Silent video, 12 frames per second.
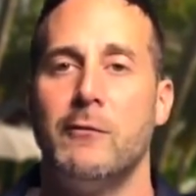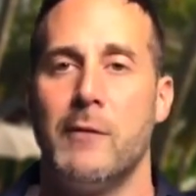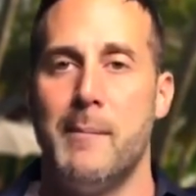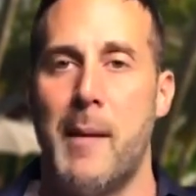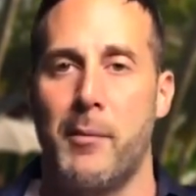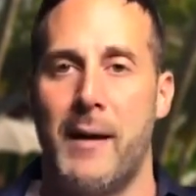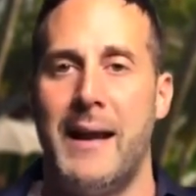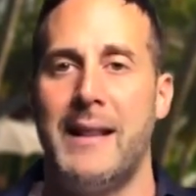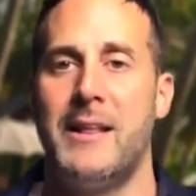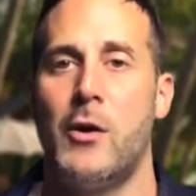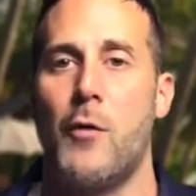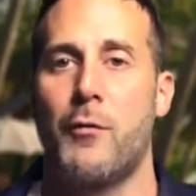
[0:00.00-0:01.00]
Remember,
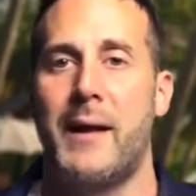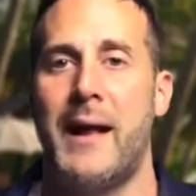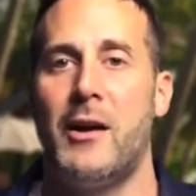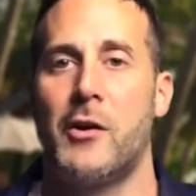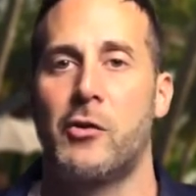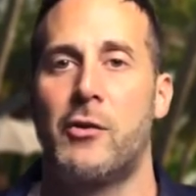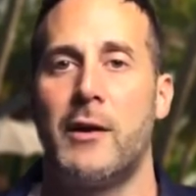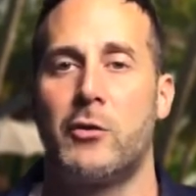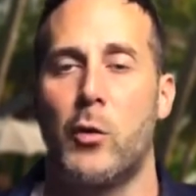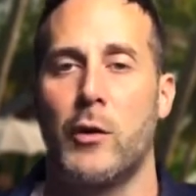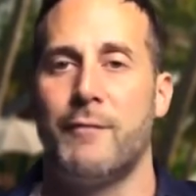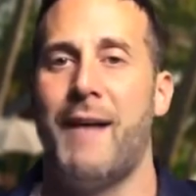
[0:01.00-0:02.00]
anything over an 800 credit
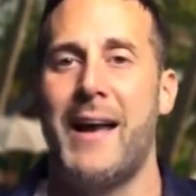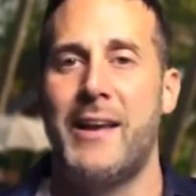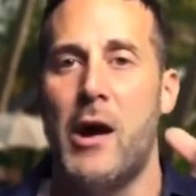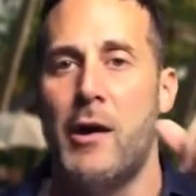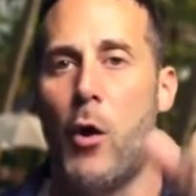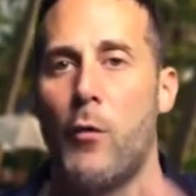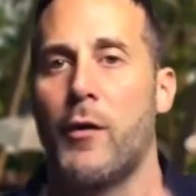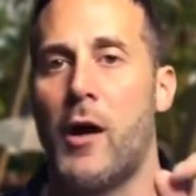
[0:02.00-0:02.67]
score is valued at over